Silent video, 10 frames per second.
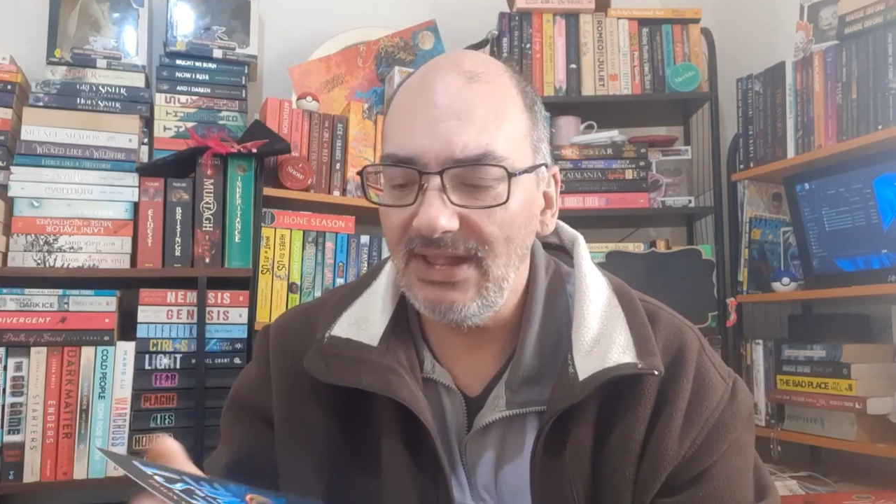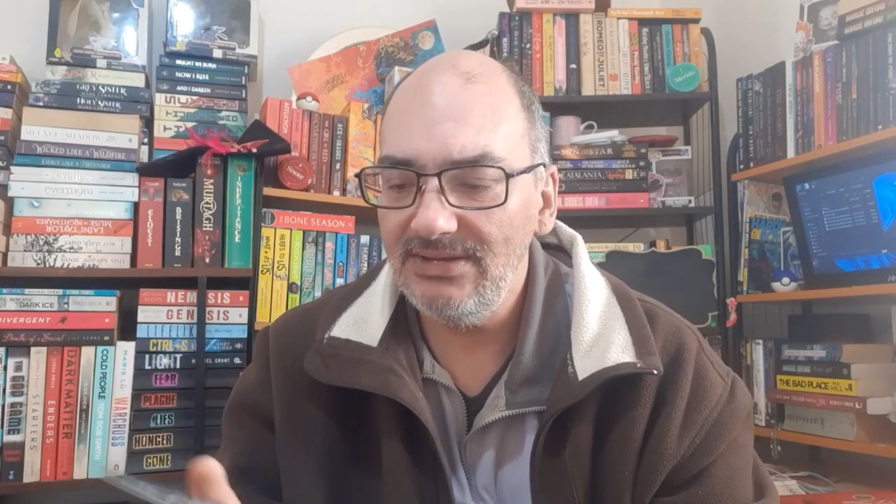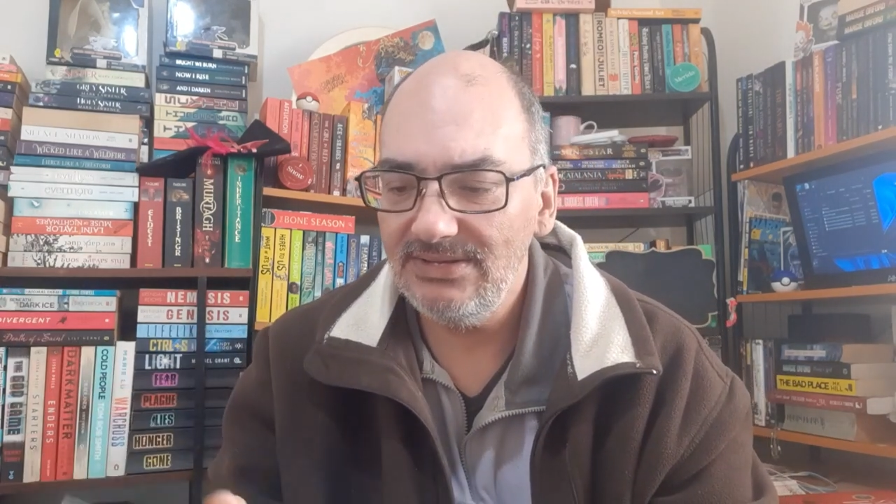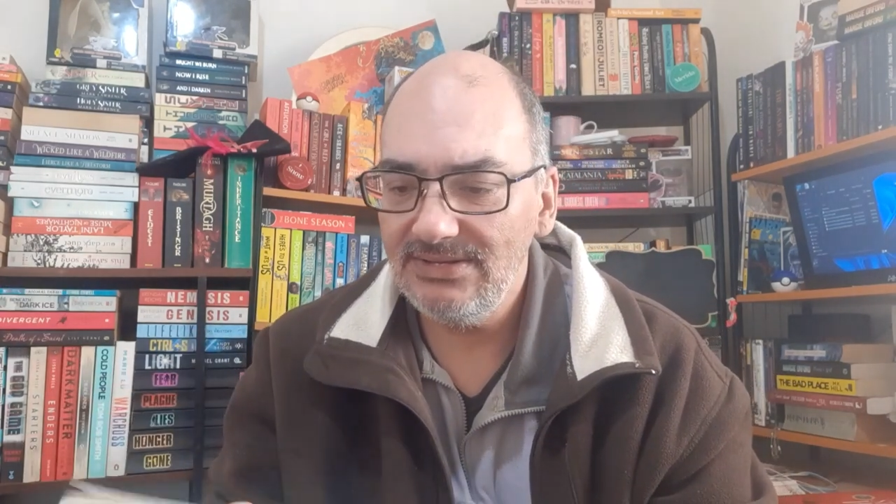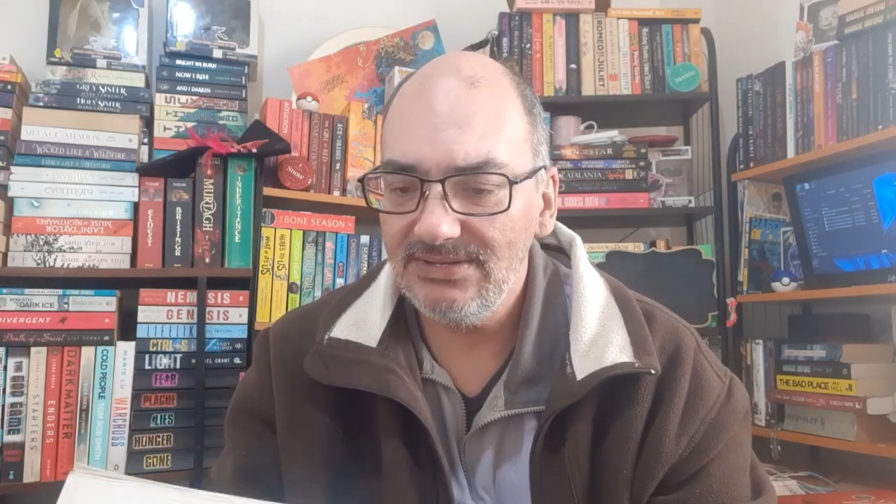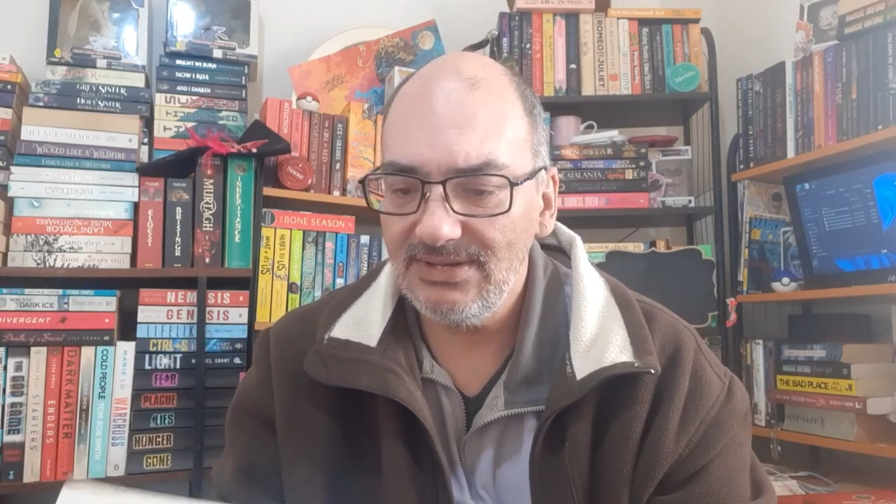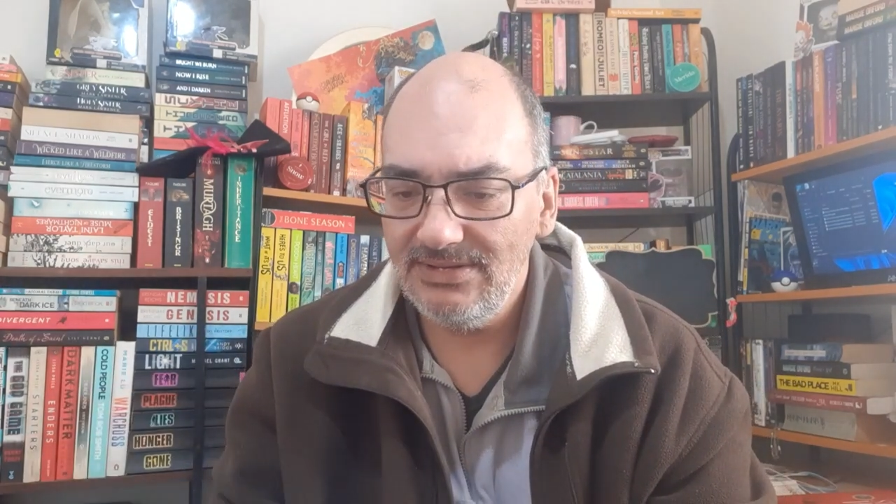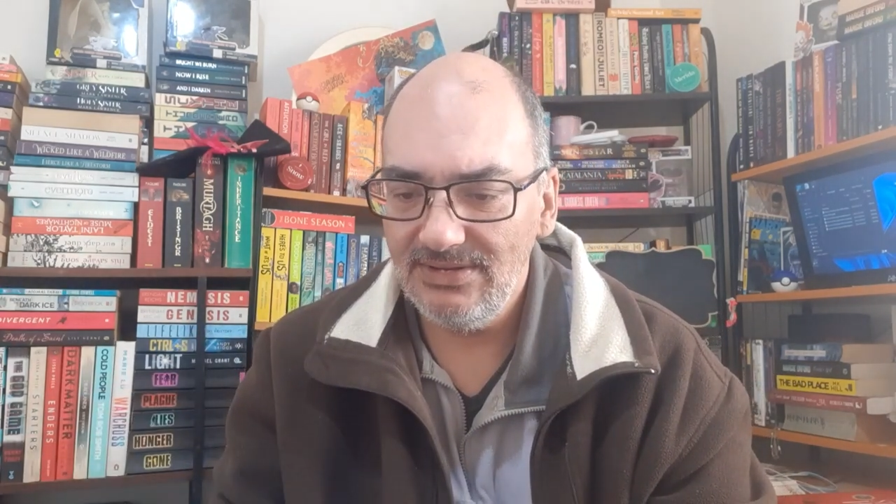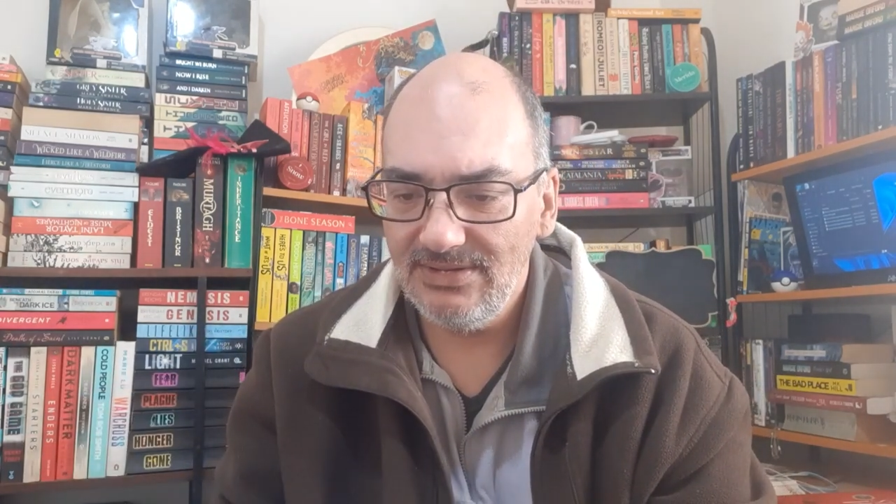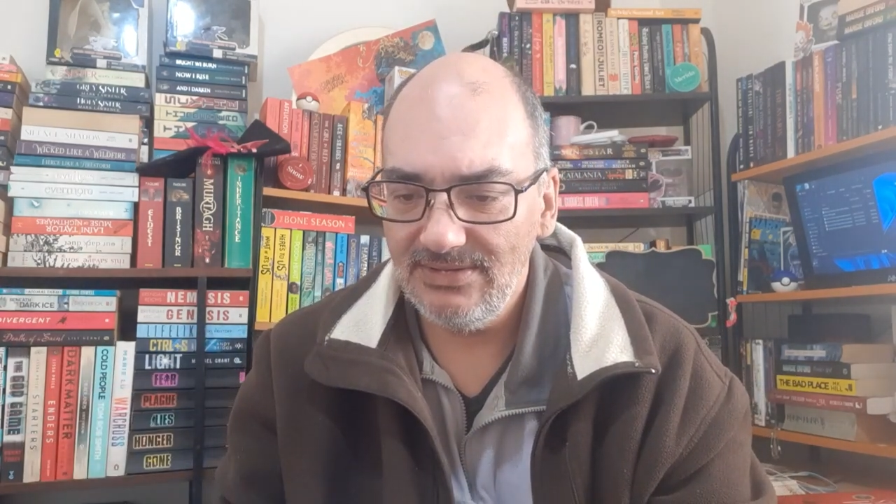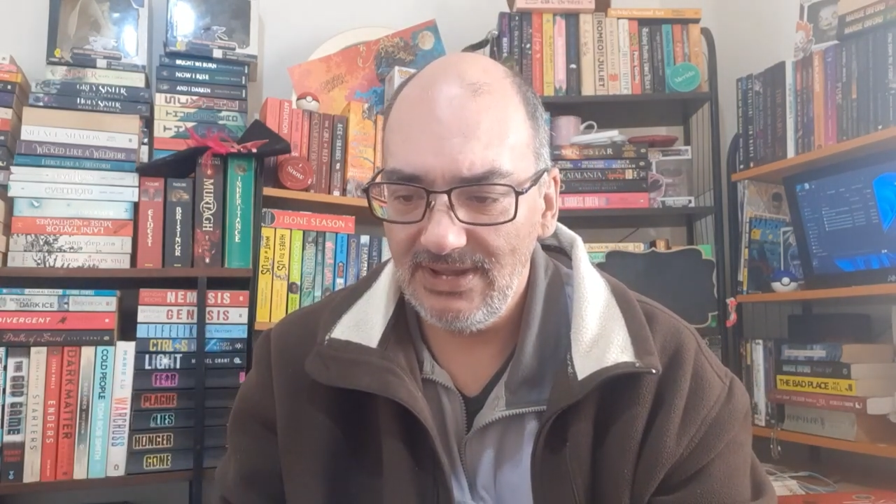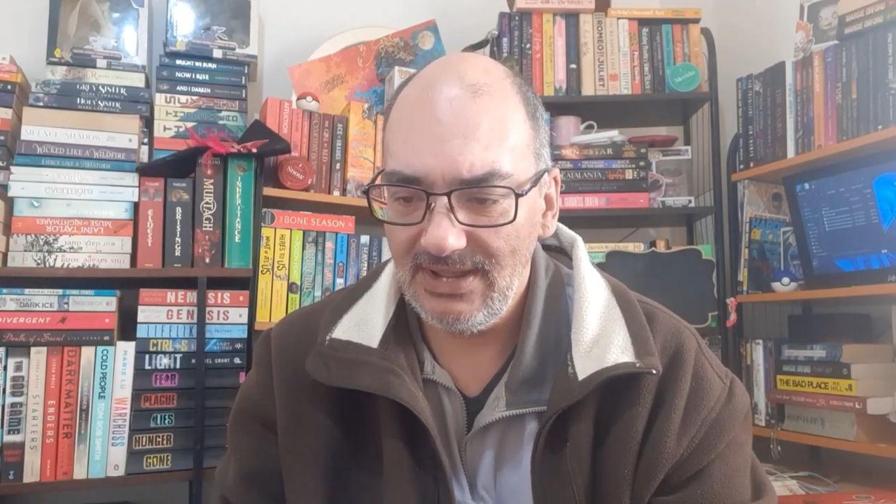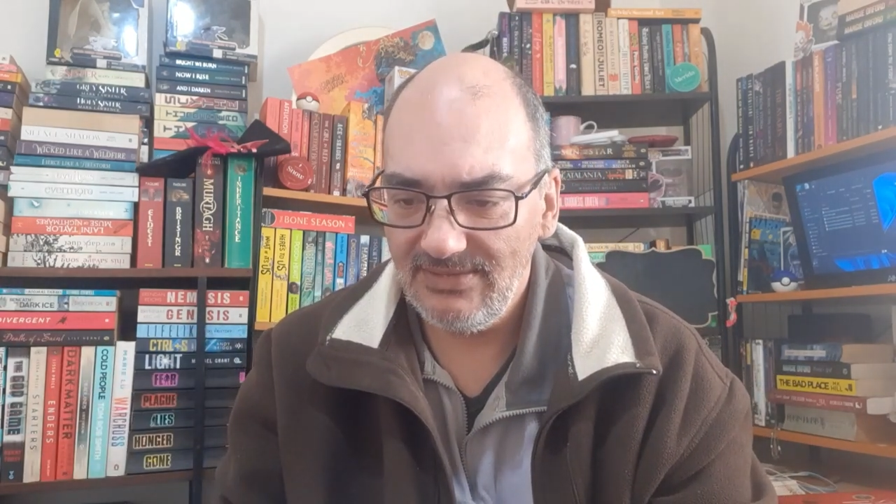I just, you know, I